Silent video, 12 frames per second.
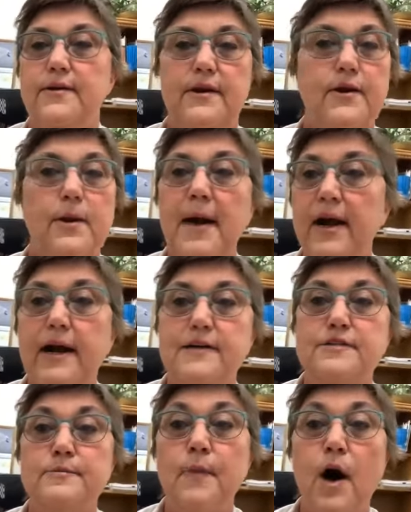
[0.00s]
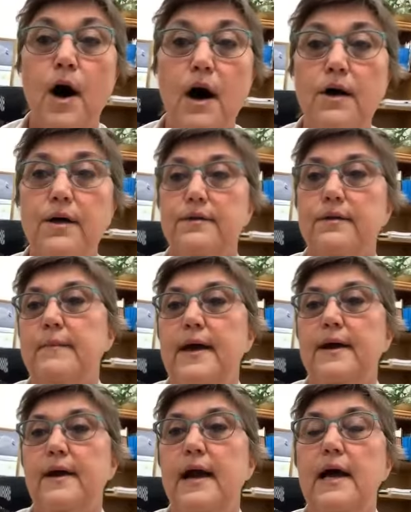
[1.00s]
no matter how small, no
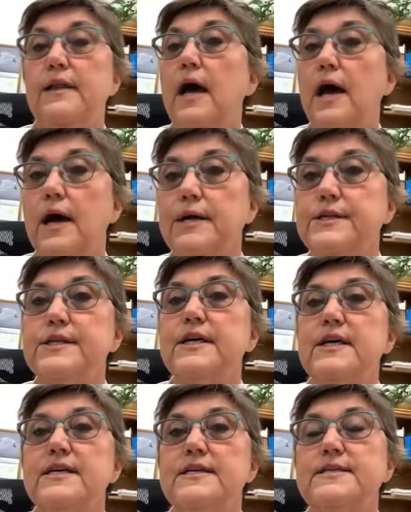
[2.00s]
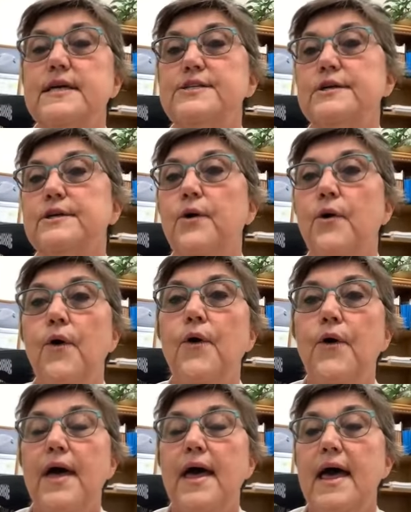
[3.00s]
matter how large, set your
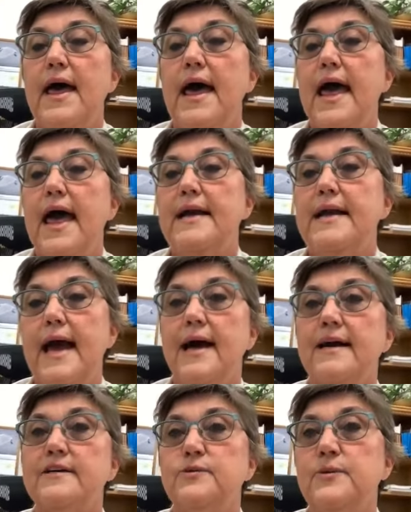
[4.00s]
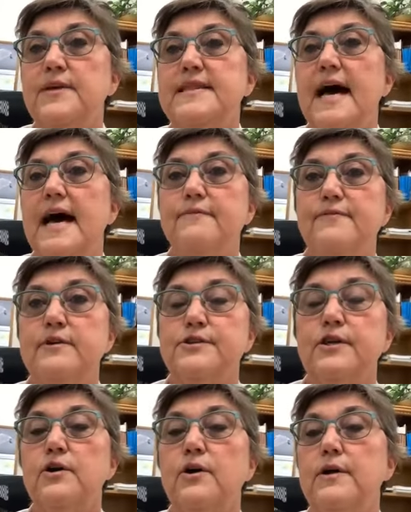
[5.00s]
goal and act with that
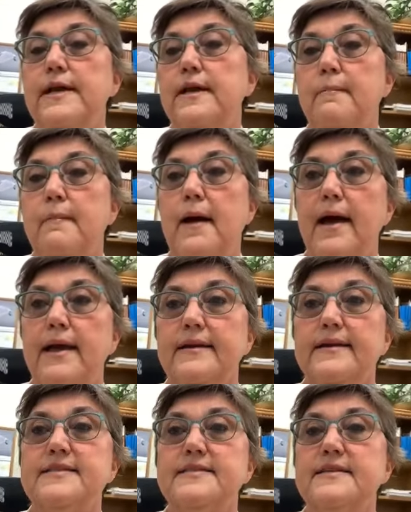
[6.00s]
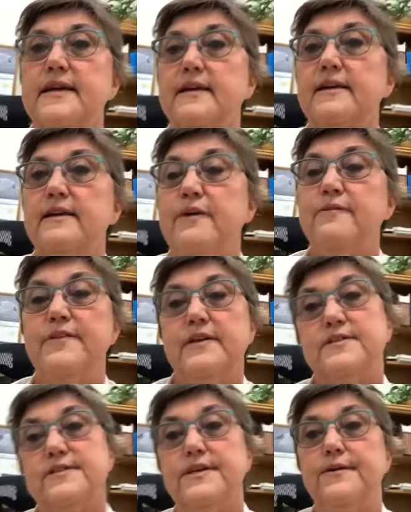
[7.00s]
future goal in your mind instead of what
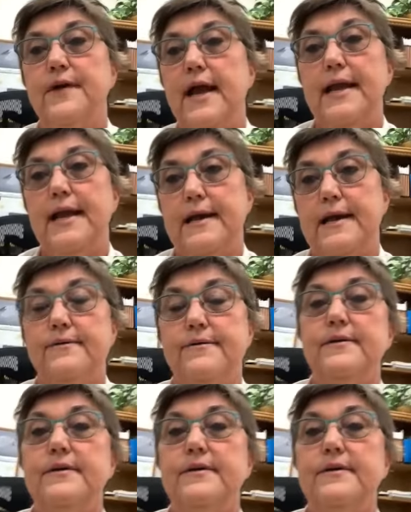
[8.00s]
feels good right now.